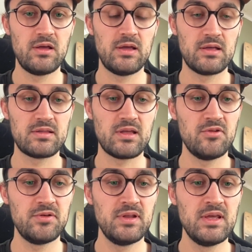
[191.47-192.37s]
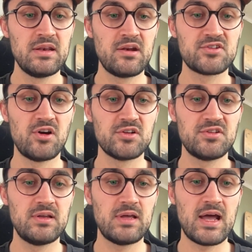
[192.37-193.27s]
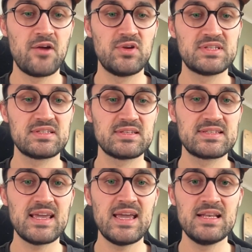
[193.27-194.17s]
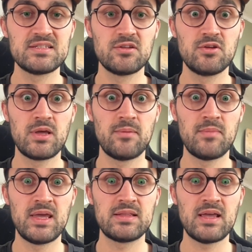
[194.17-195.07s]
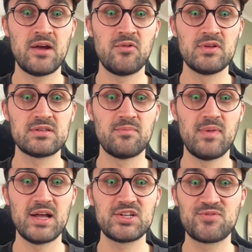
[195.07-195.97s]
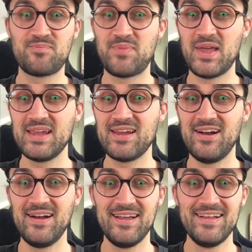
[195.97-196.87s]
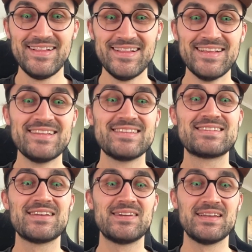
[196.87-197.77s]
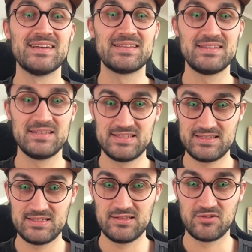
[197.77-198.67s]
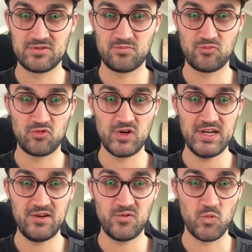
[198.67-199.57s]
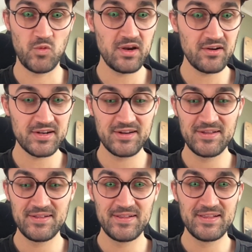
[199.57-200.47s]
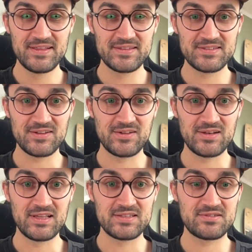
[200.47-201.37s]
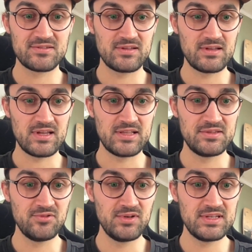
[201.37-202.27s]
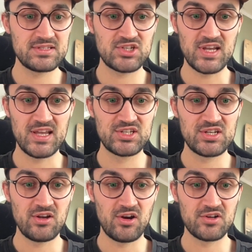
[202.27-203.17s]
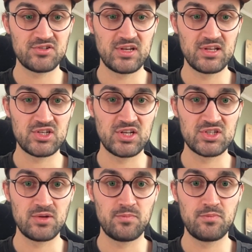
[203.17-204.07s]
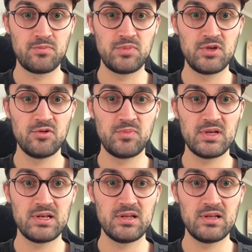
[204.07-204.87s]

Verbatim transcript: down there's also the iris scale, so you can make the iris much bigger. So yeah, this looks pretty weird. So let's undo this change. Also you can change the pupil